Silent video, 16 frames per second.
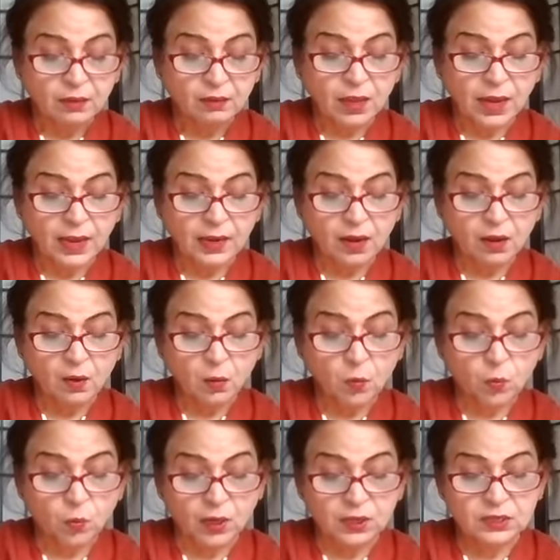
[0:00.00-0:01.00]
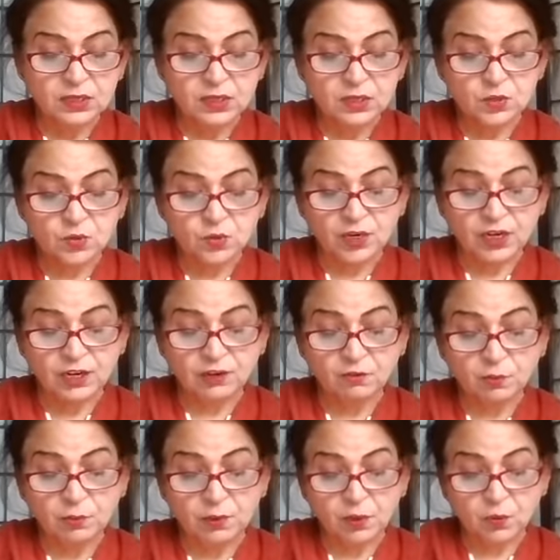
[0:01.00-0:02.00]
Tara wanted
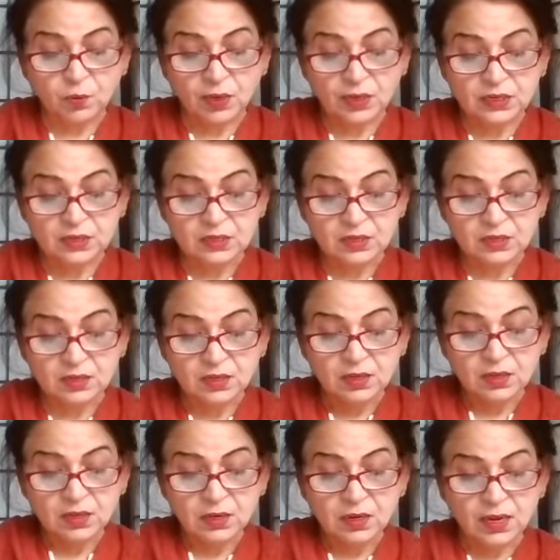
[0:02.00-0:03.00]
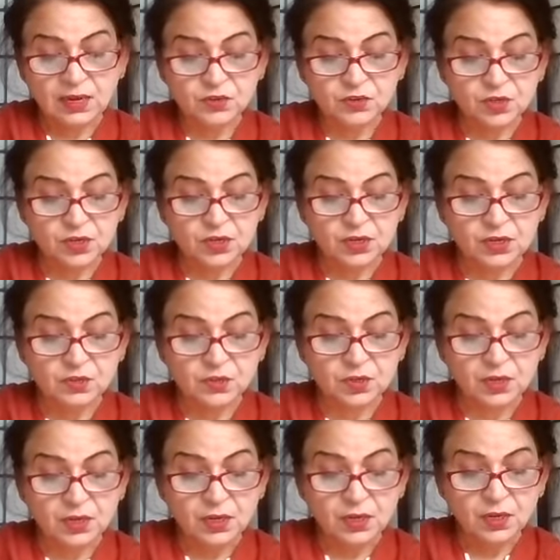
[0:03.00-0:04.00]
Sugriv to be quiet, lest in his
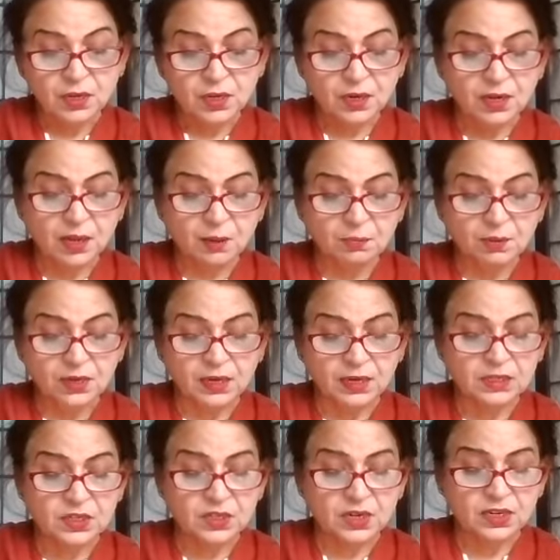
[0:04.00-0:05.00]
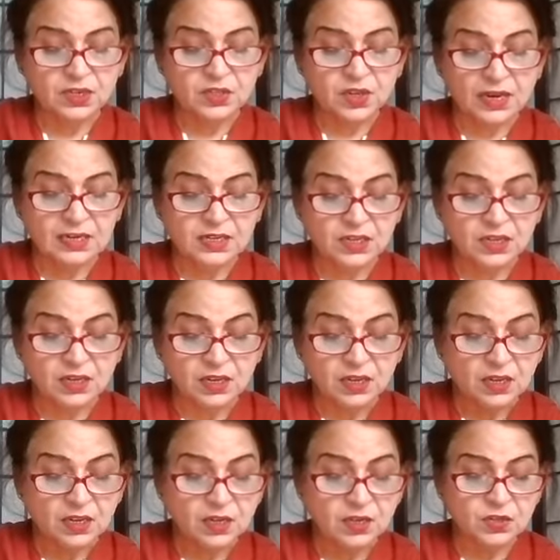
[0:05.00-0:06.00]
inebriated anxiety
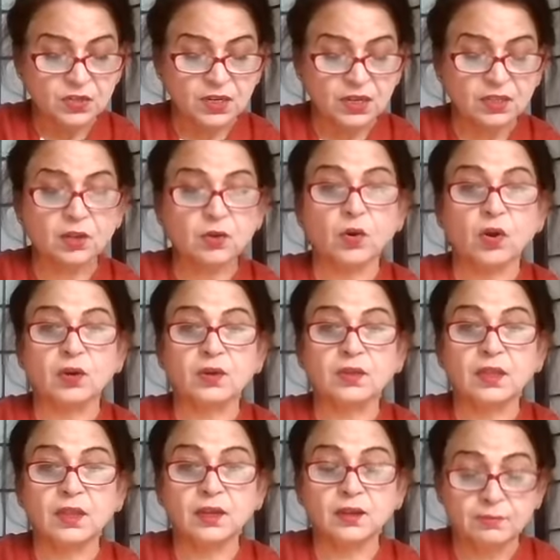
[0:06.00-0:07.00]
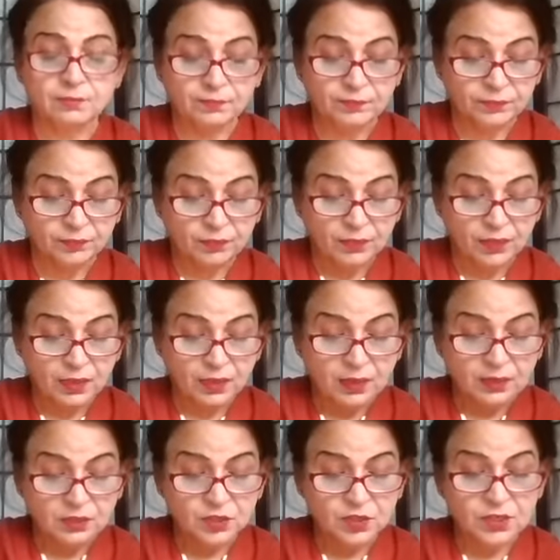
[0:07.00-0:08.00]
you say the wrong thing.
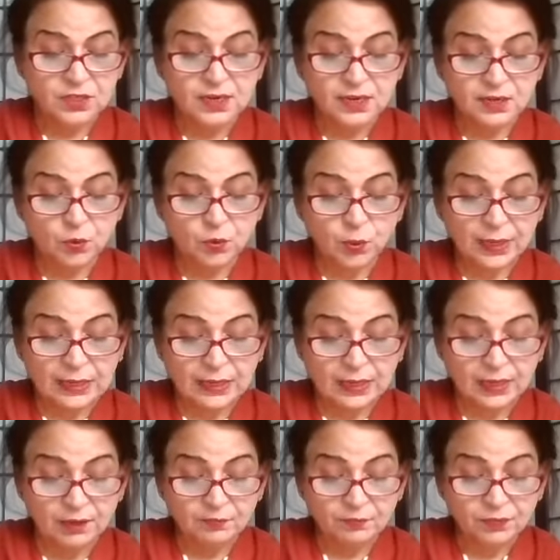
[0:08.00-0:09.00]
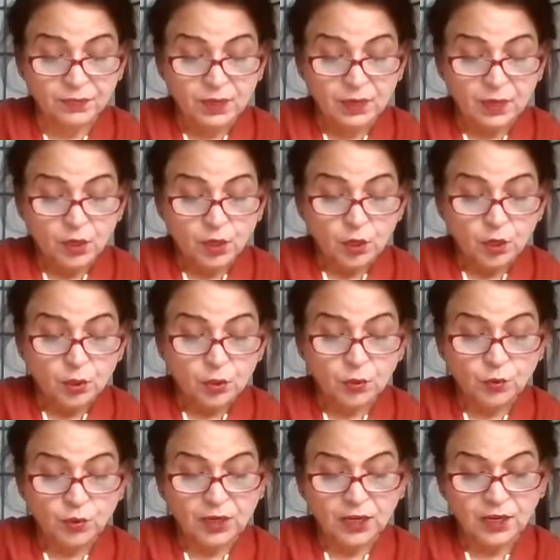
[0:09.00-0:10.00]
She said quickly,
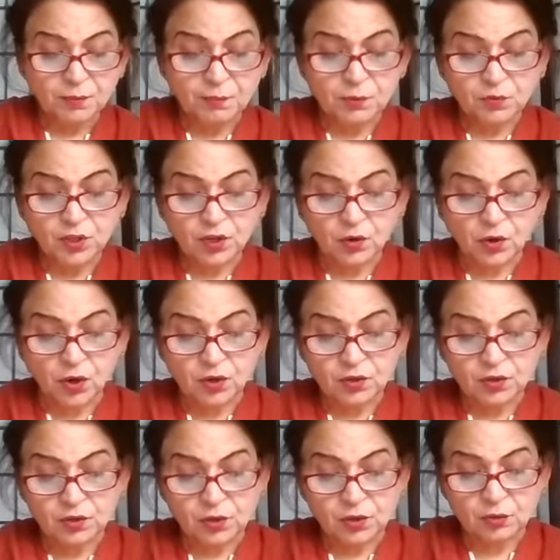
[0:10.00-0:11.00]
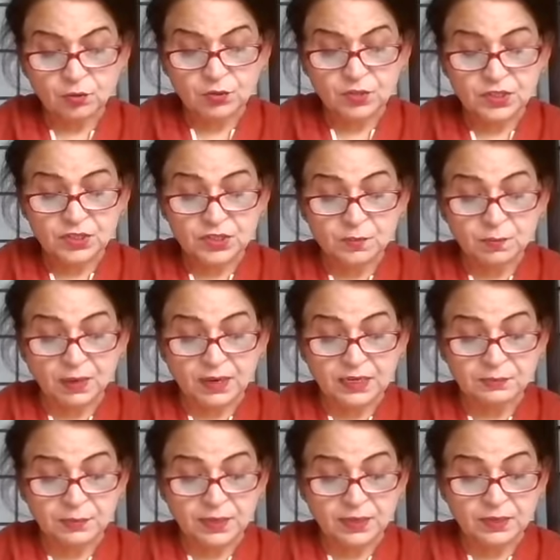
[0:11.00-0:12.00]
You leap to the wrong conclusions, my
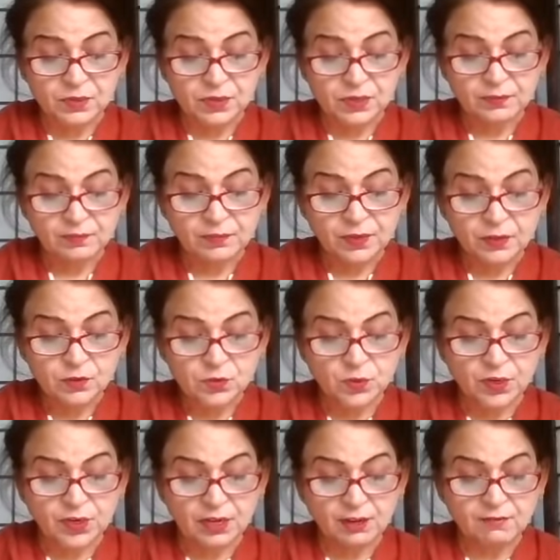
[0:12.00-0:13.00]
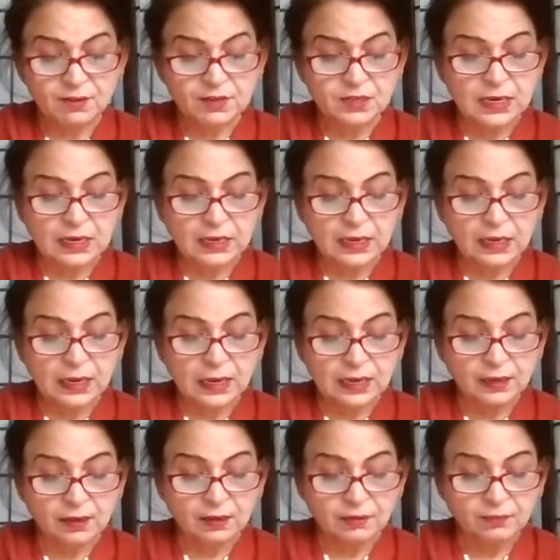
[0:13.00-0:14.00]
prince. Sugriv is not a
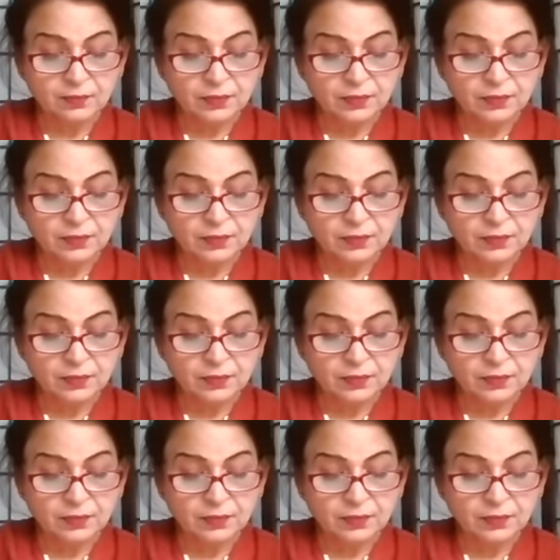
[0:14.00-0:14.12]
liar,